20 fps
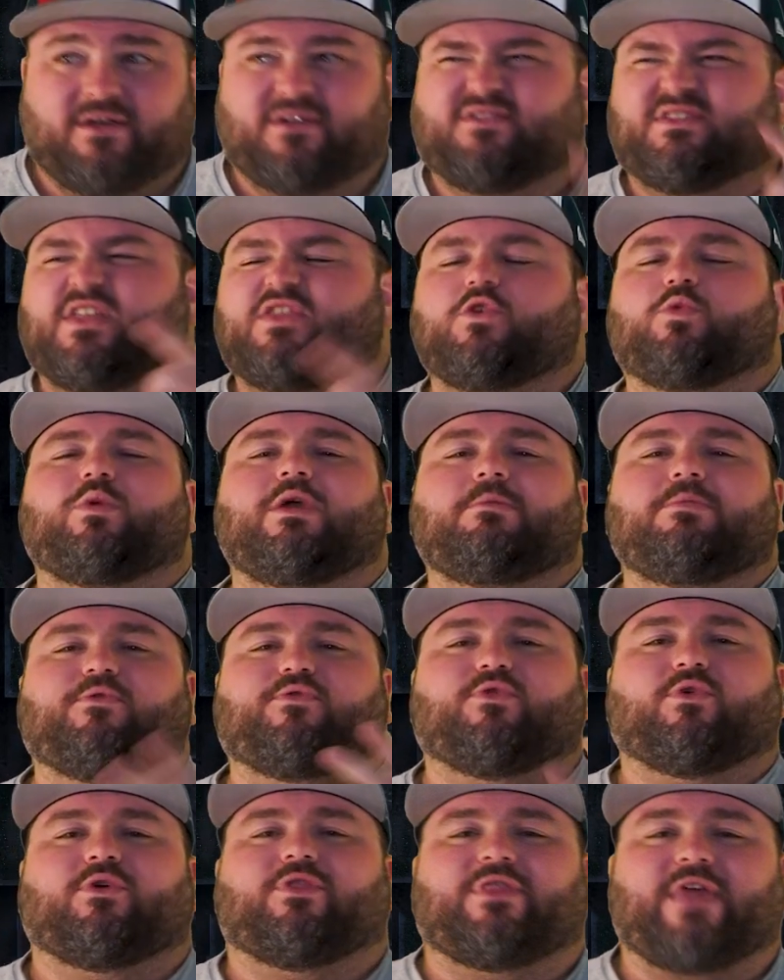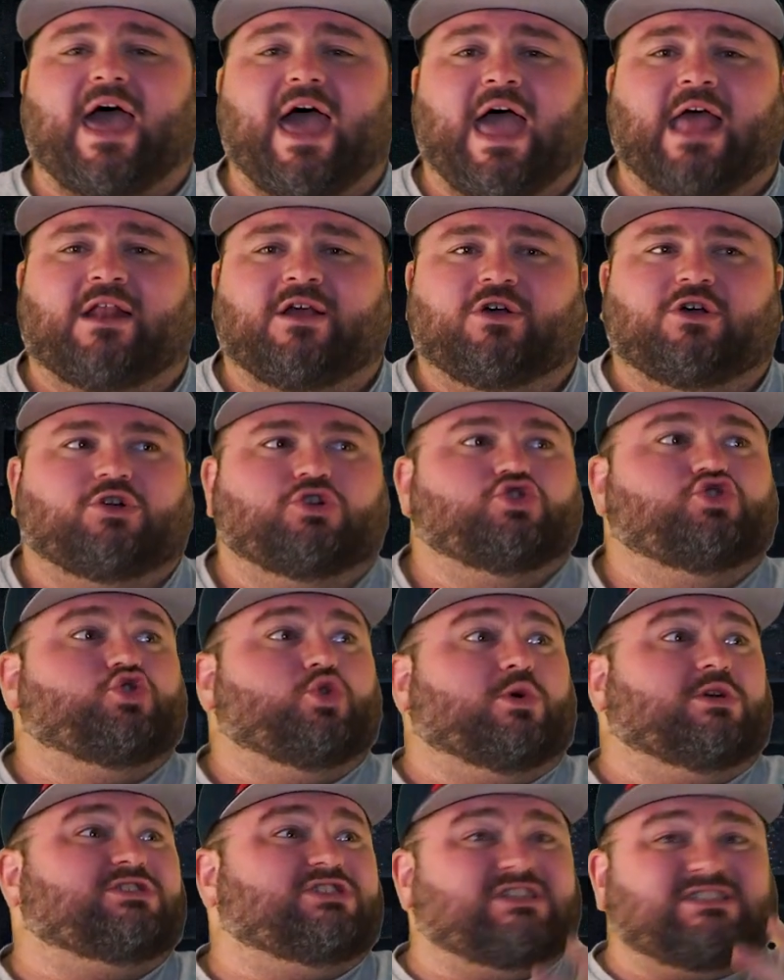Then the week before that,
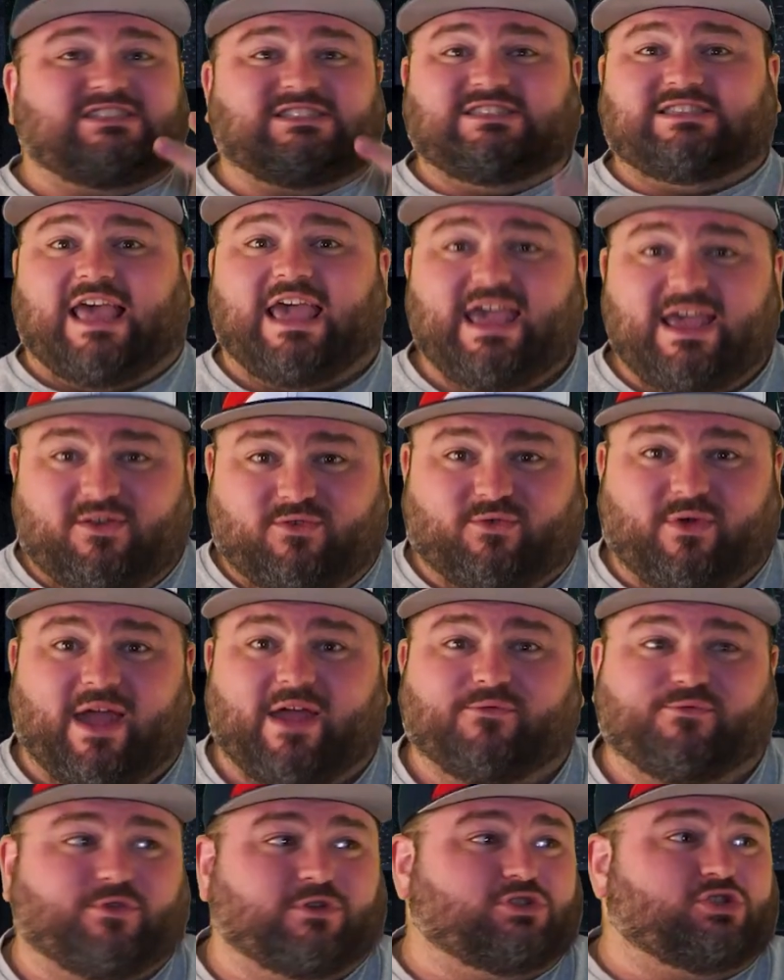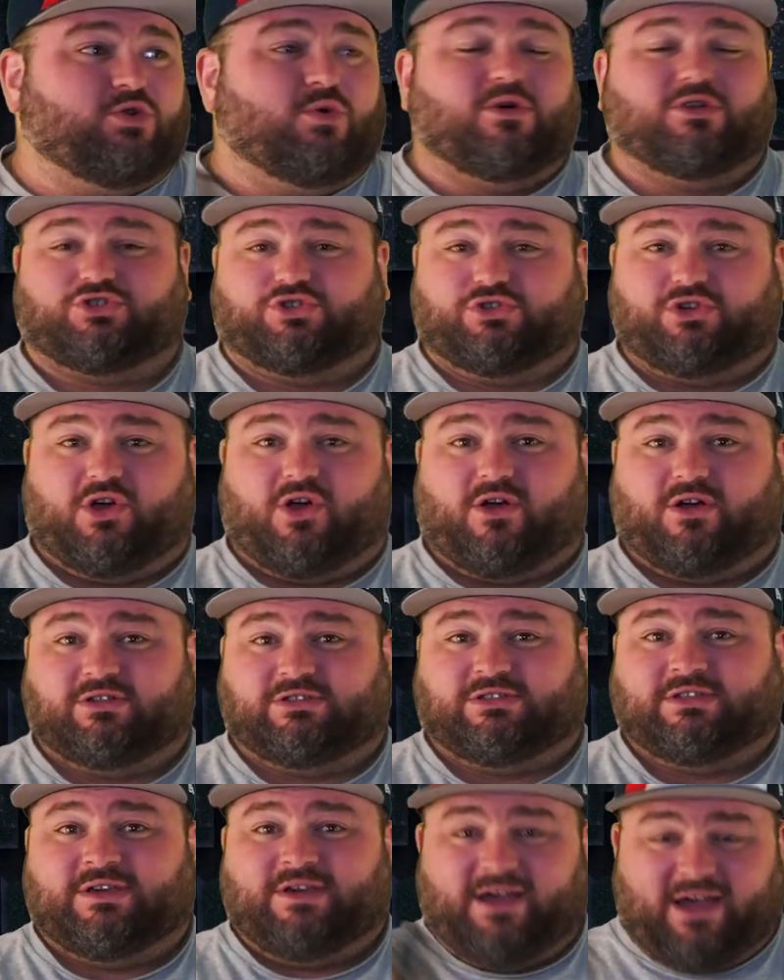Georgia State ran for 200
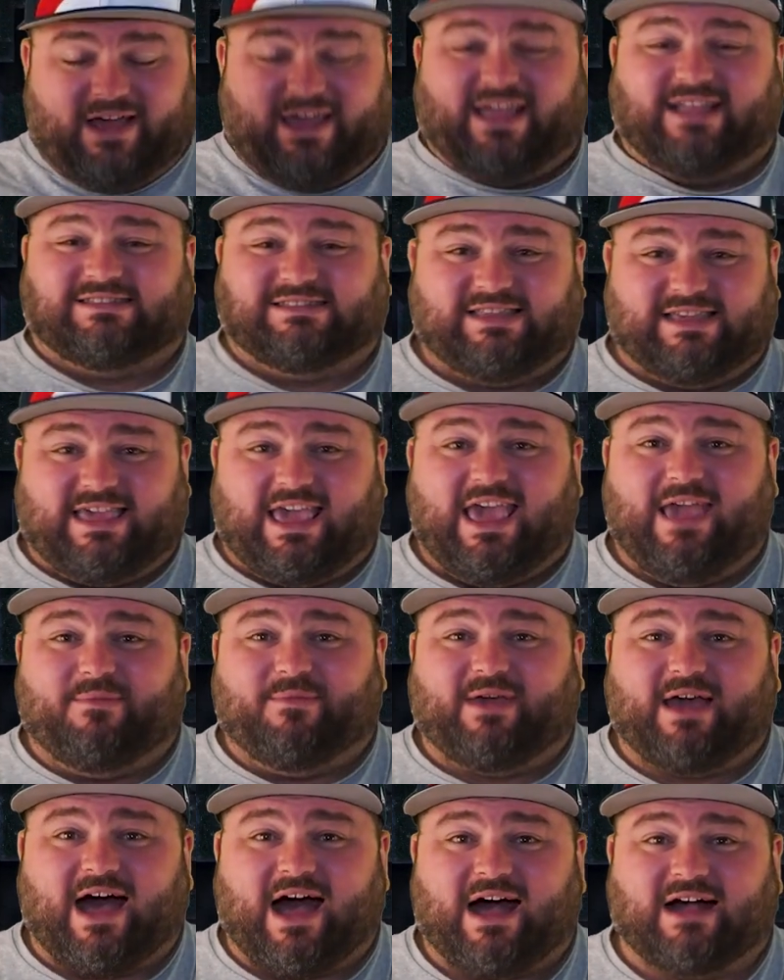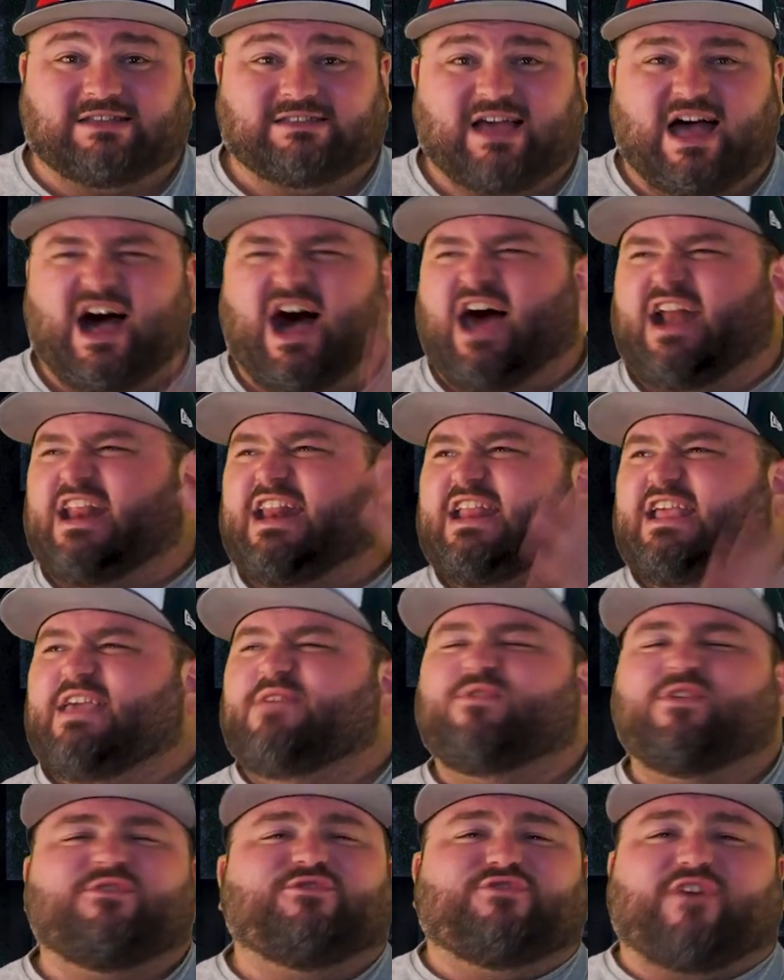yards against the Gamecocks on an
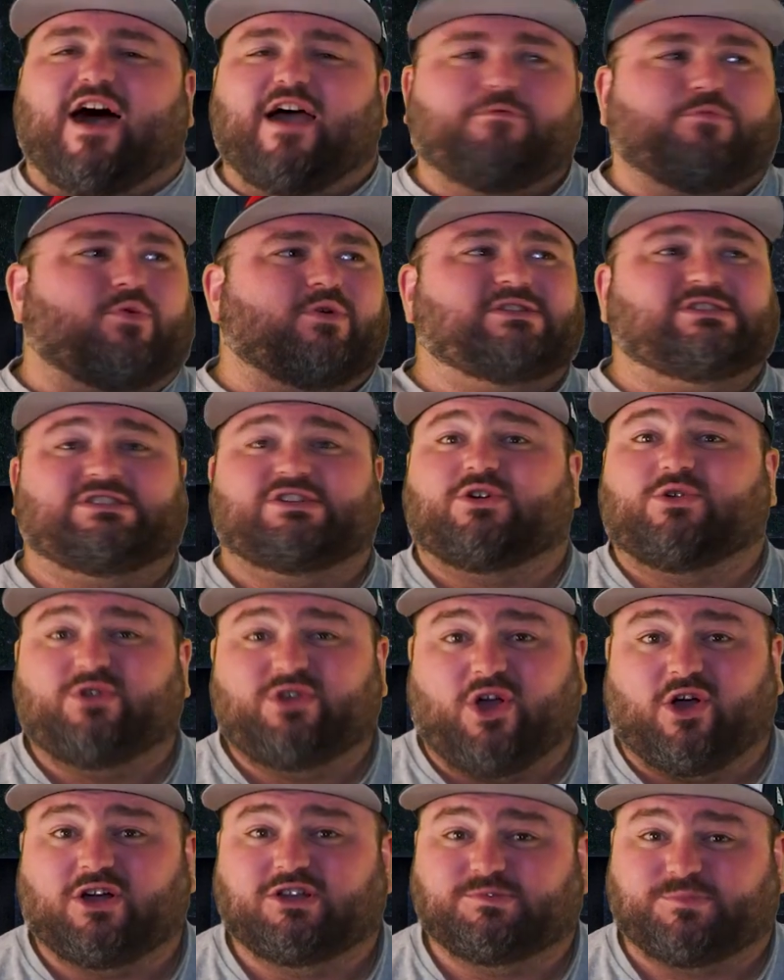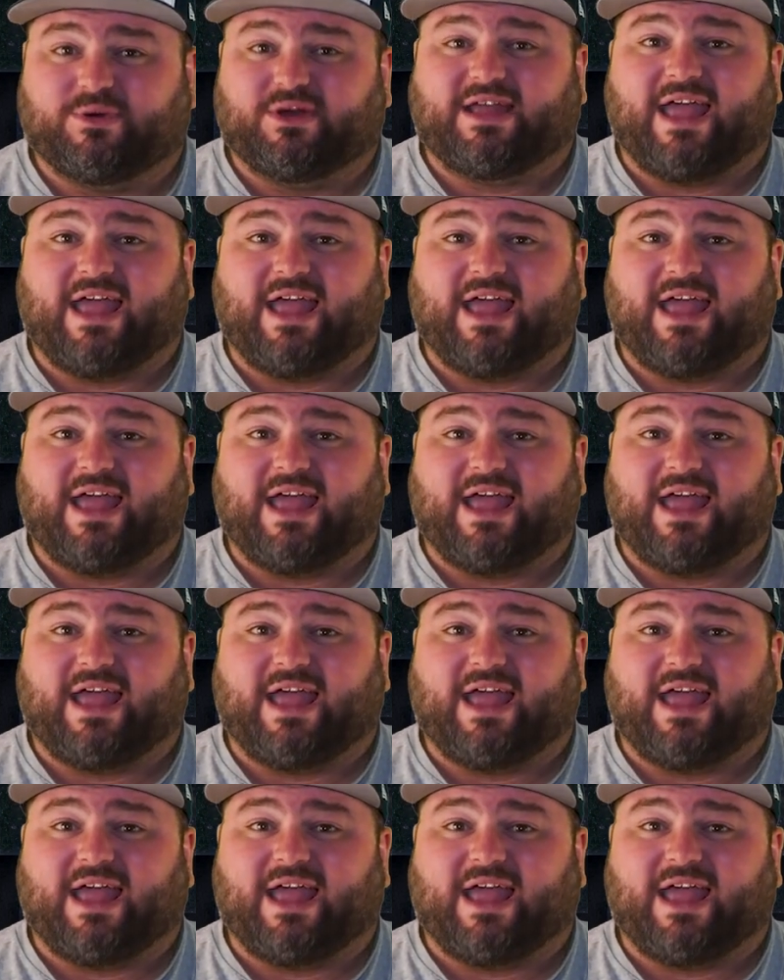even 5.0 yards per